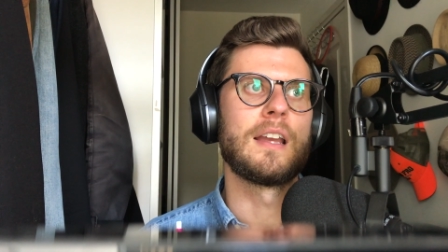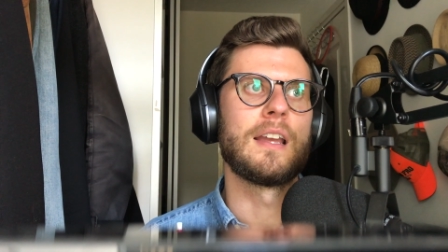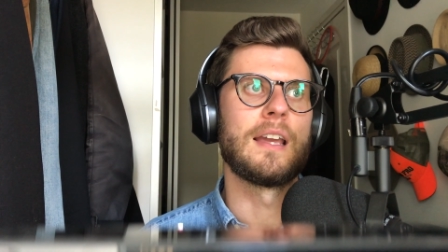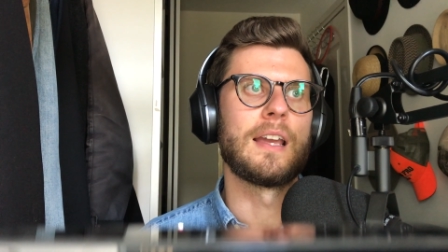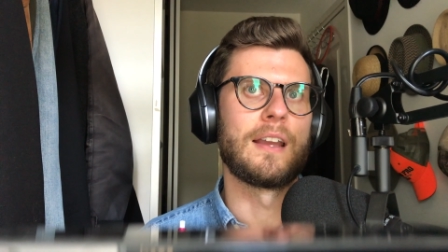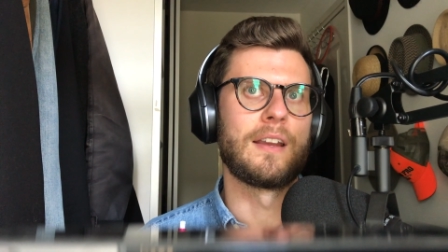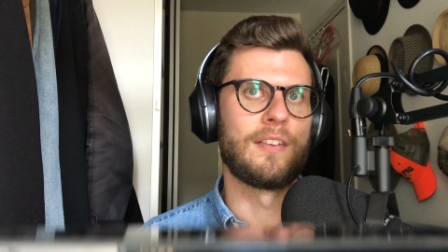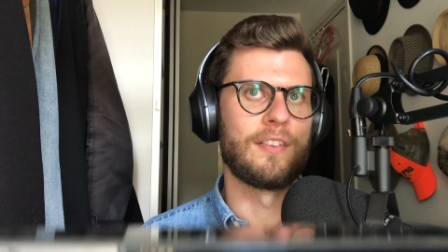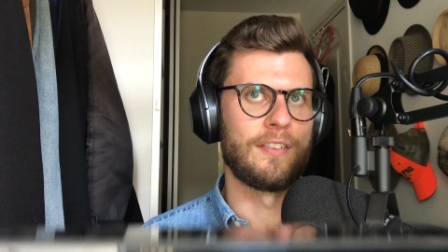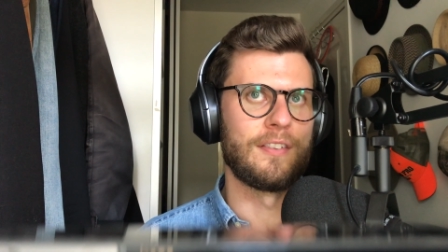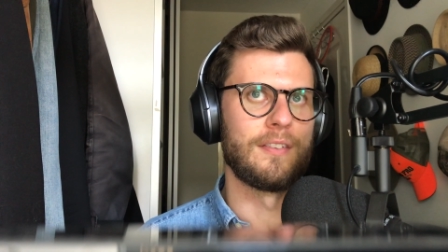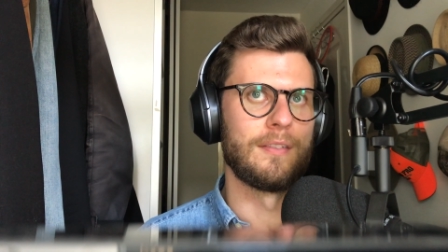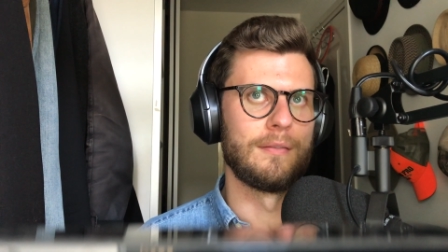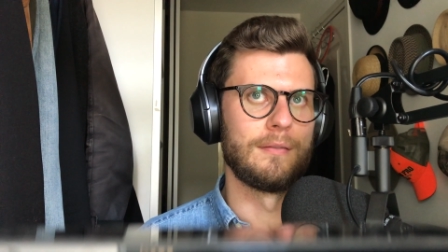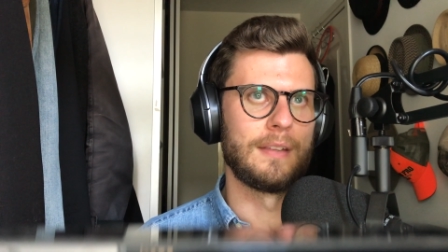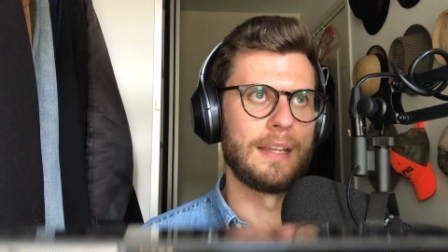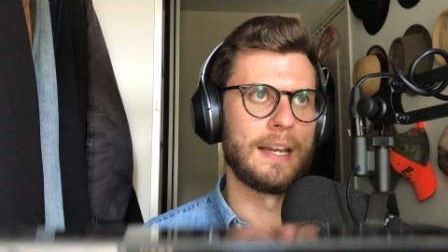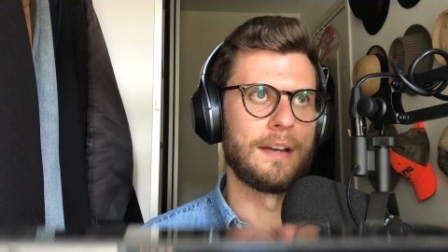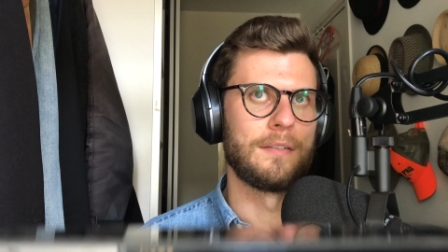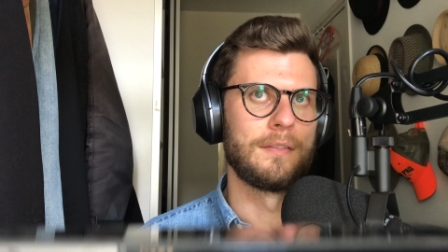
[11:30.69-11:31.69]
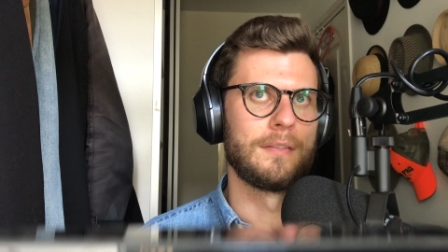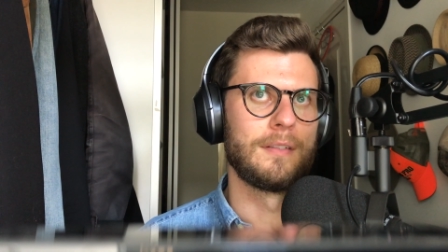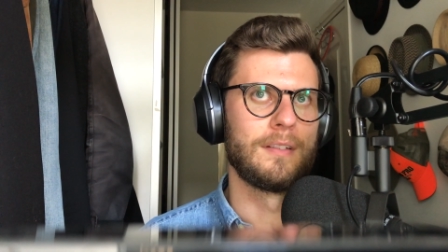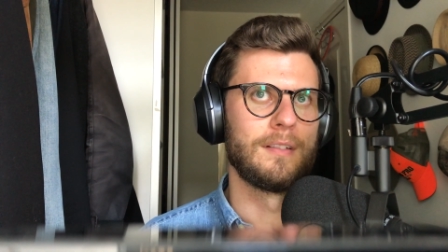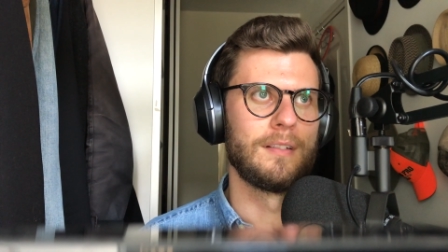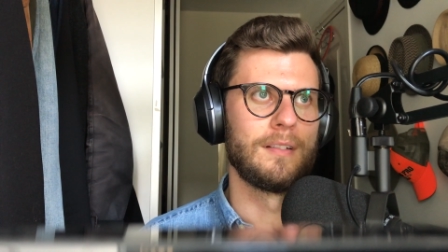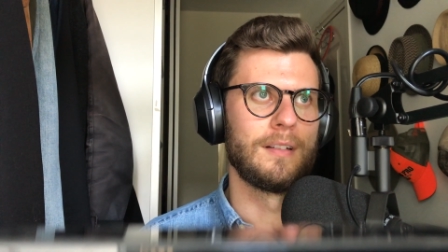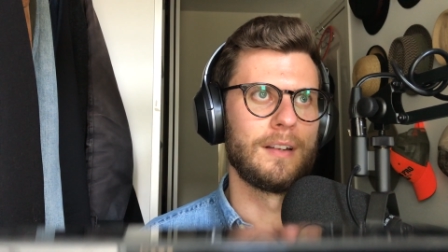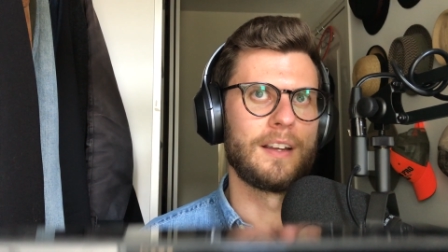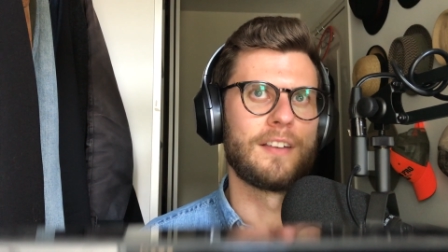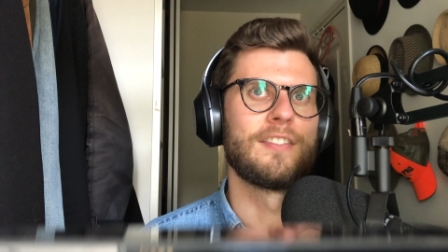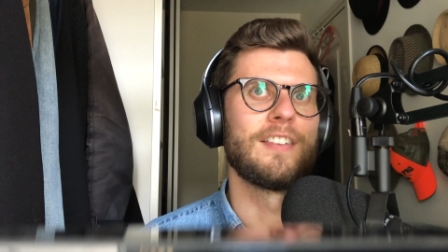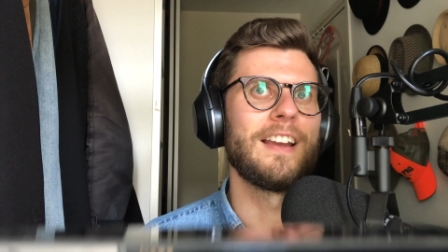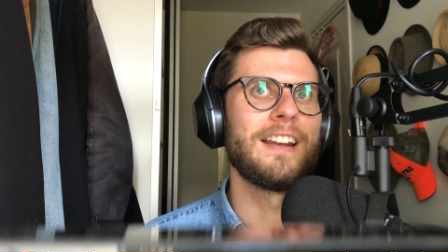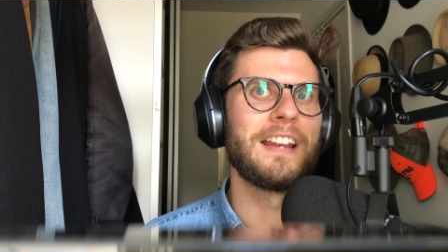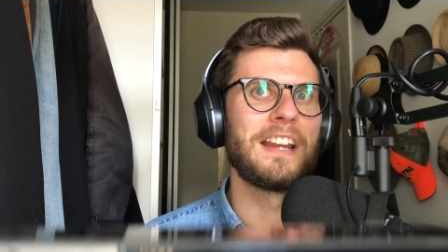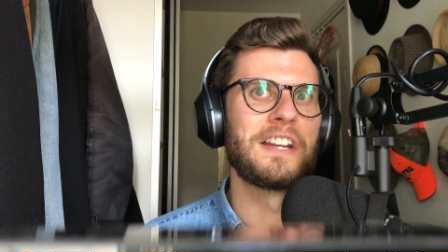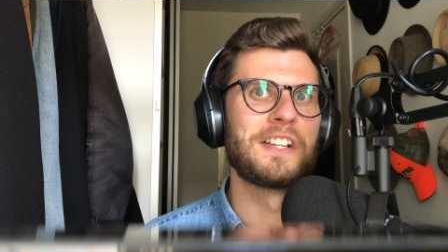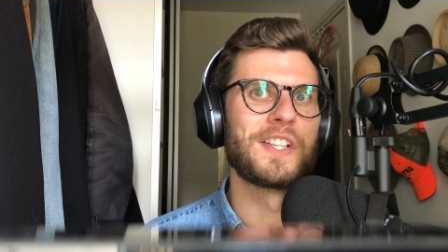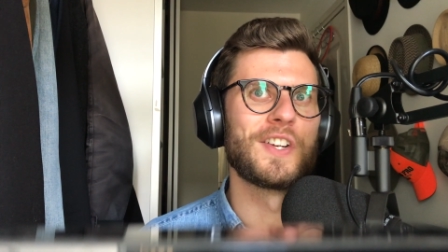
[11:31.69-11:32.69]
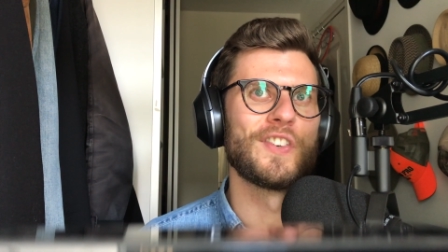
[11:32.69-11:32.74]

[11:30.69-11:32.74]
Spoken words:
exciting as a